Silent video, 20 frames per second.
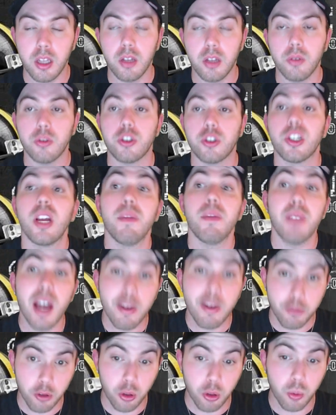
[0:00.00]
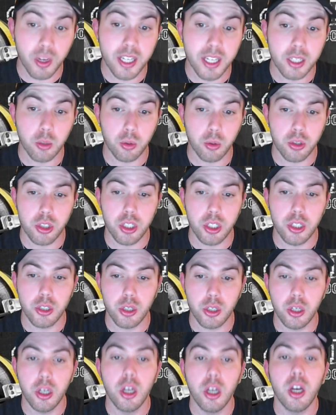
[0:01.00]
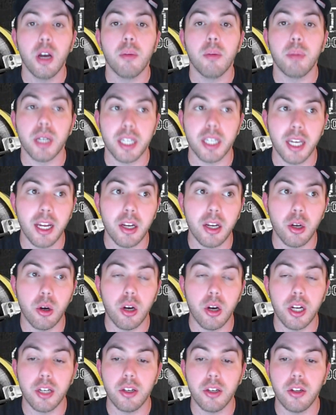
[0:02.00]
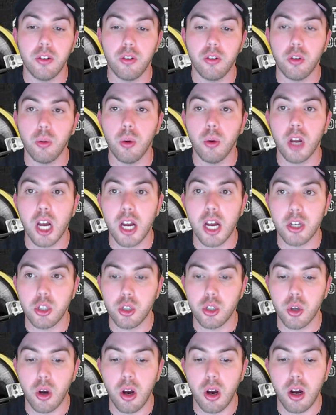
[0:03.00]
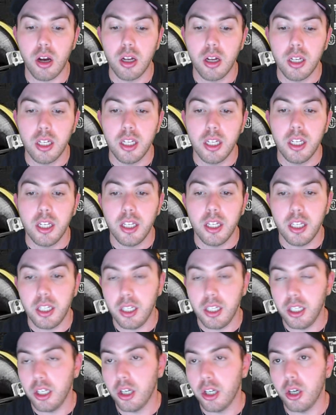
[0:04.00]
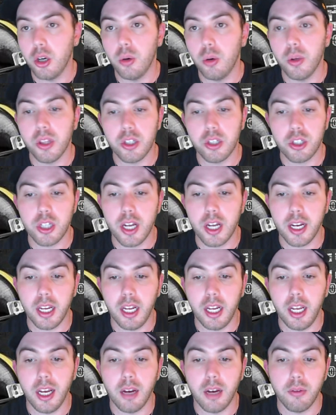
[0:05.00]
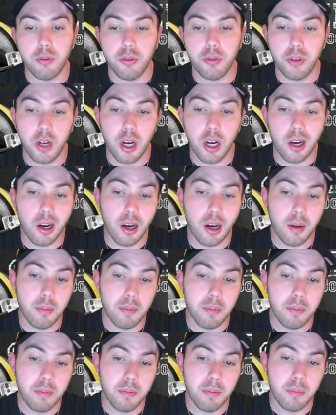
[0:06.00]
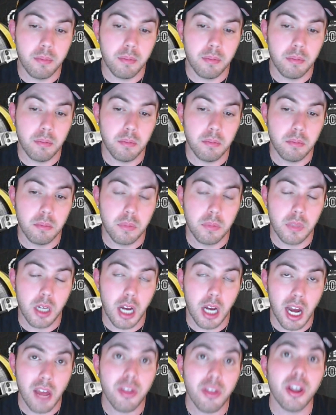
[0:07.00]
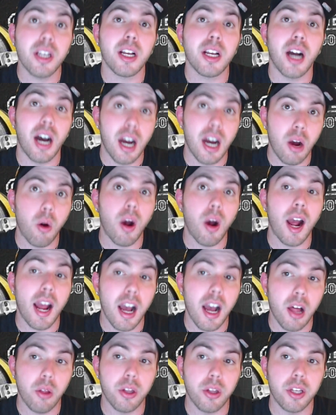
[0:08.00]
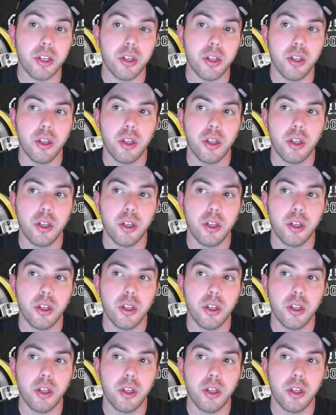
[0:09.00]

Save that for the regular season. But getting on to what I saw, in the second half. I think Kyle Allen